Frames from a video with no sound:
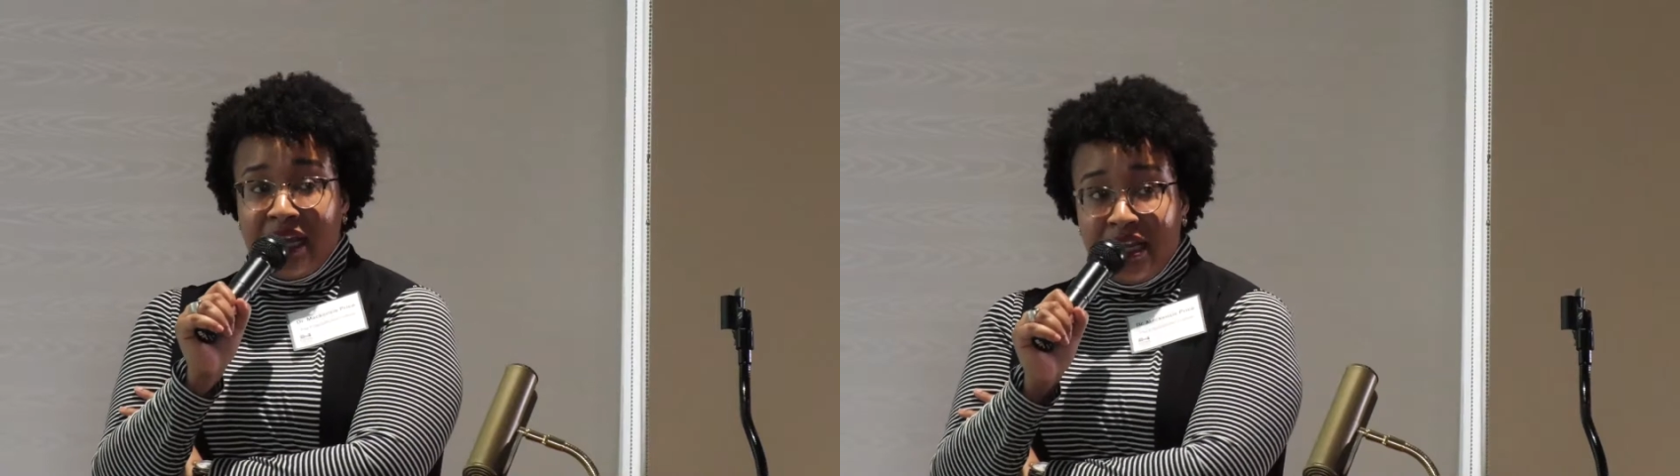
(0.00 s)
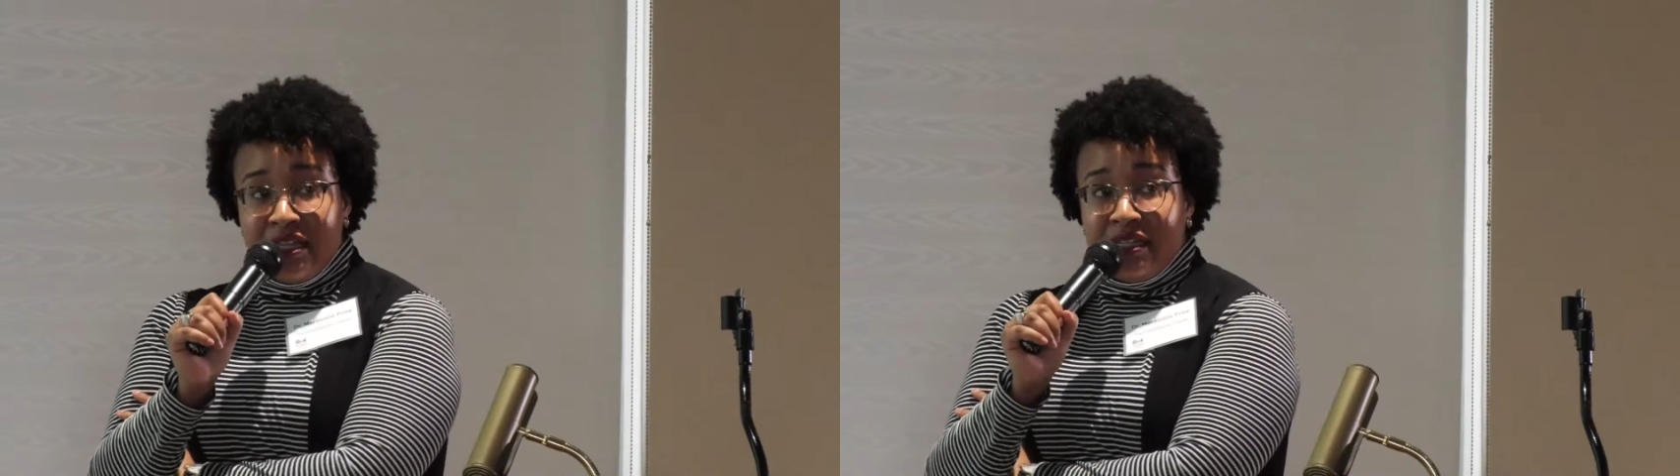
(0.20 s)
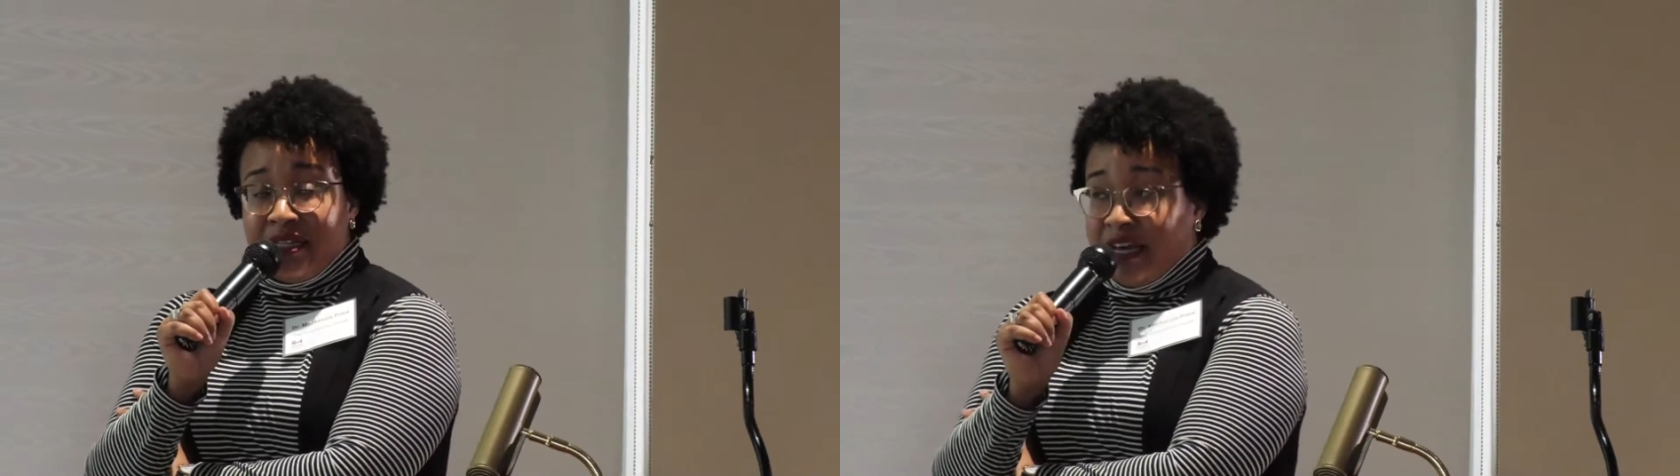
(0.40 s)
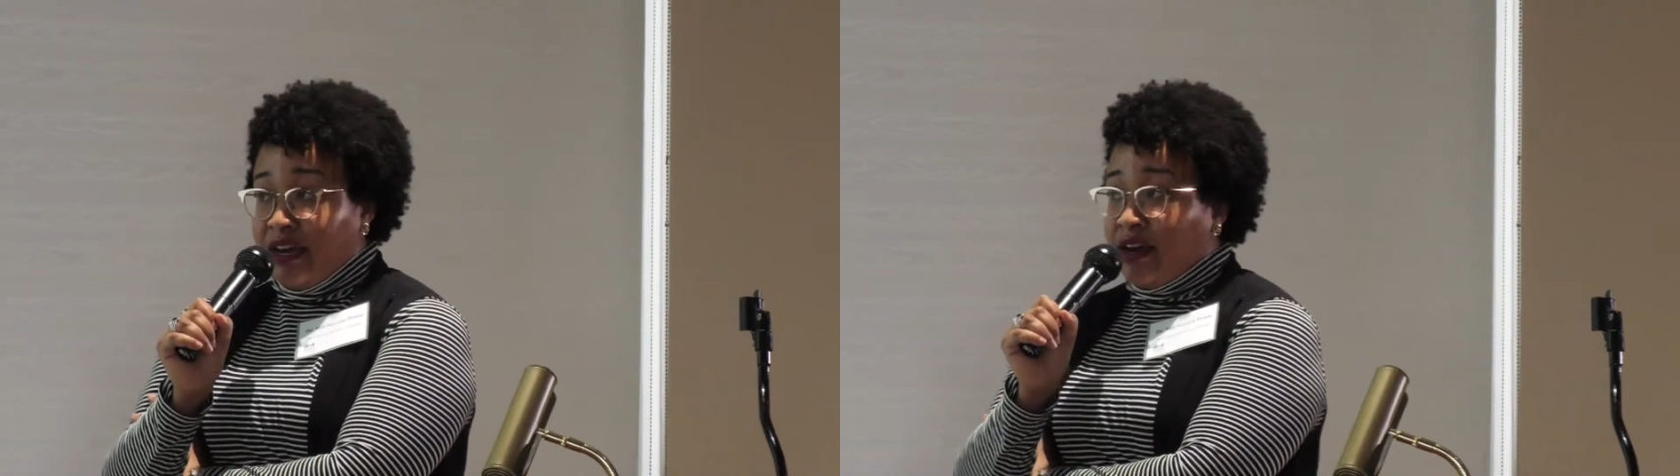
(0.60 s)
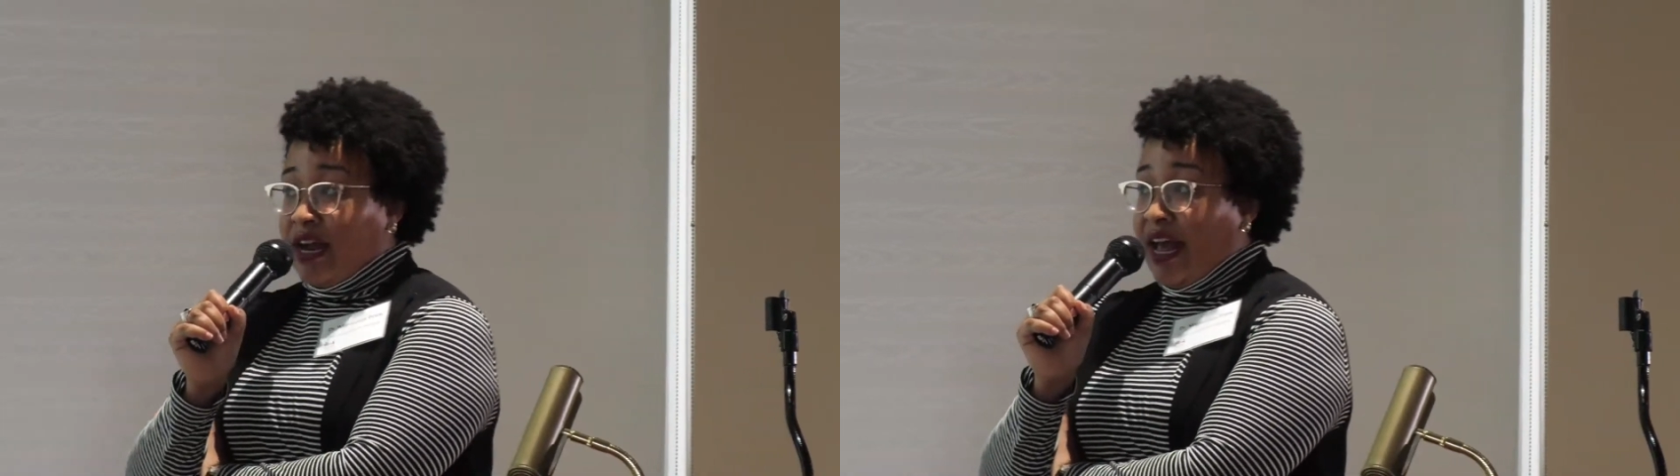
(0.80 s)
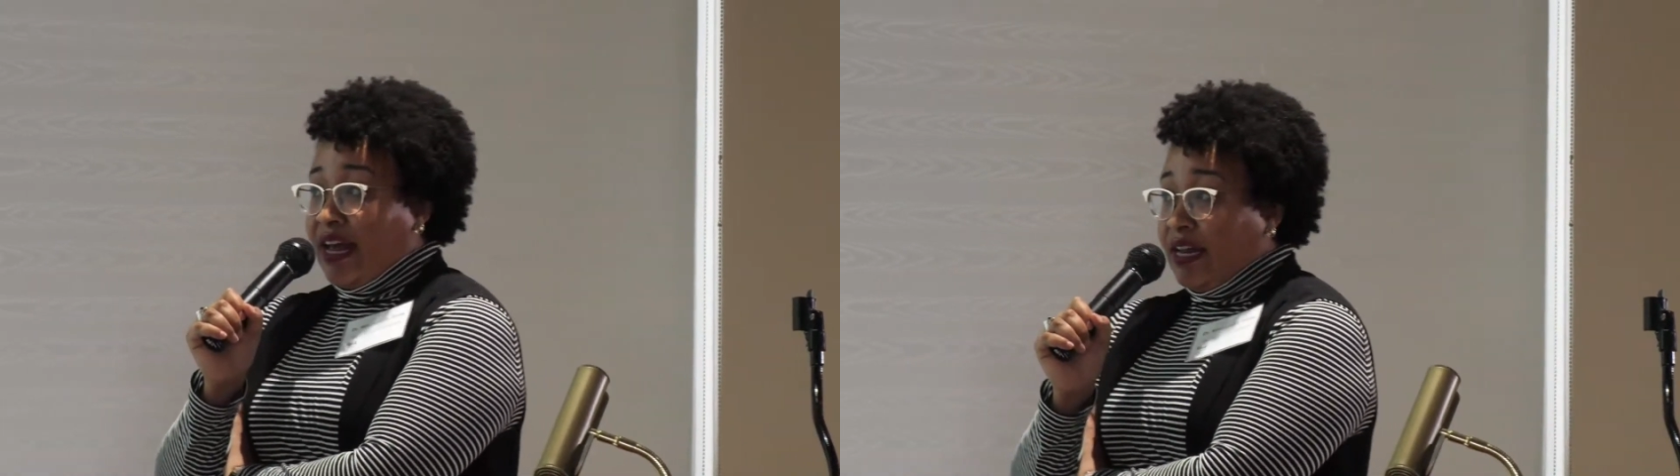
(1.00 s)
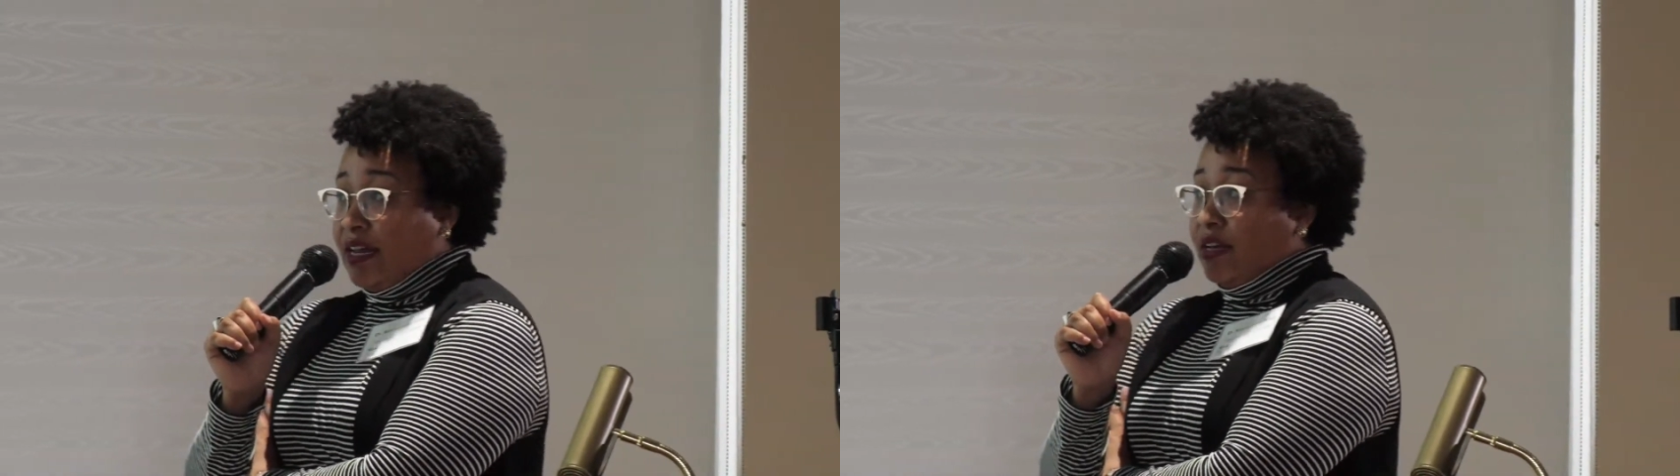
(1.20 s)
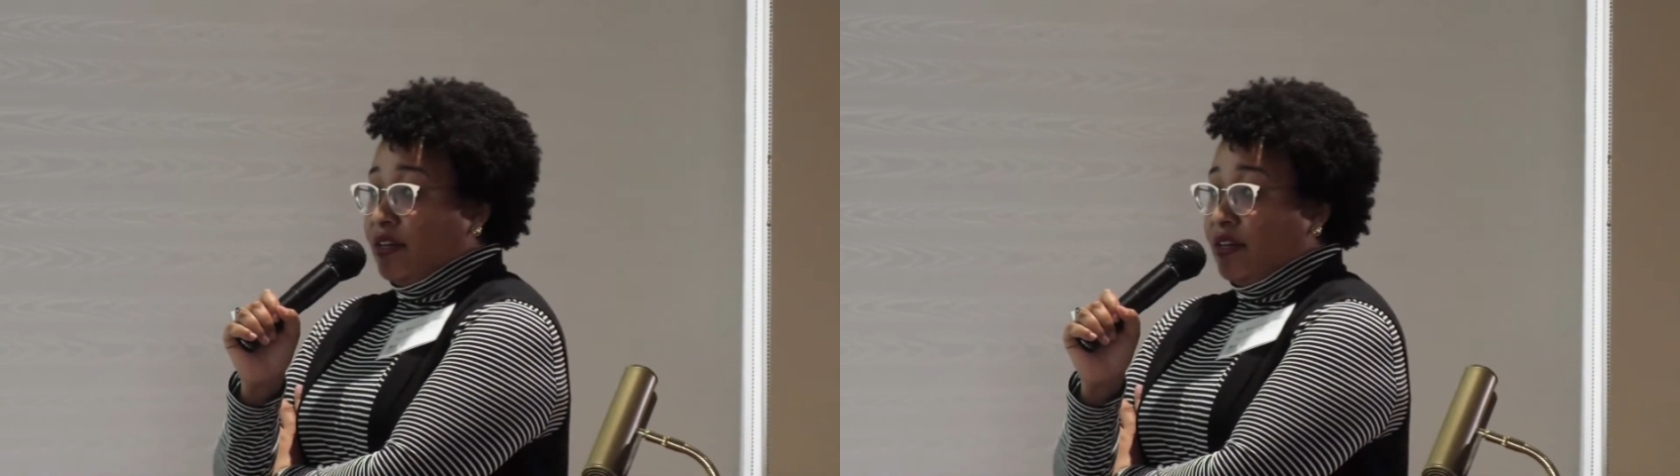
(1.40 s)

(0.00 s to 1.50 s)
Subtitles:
is there any